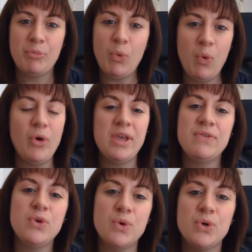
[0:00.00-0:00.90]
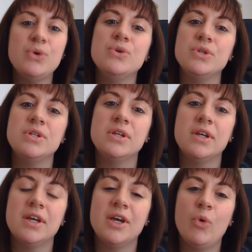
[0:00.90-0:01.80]
But what if you could?
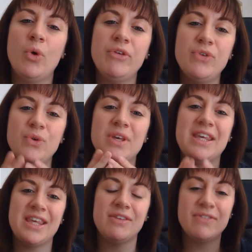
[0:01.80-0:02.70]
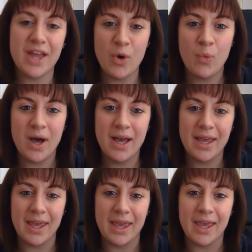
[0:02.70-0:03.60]
What if you could give that
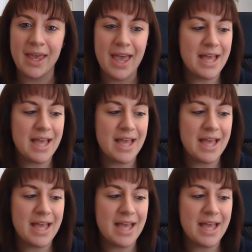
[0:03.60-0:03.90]
away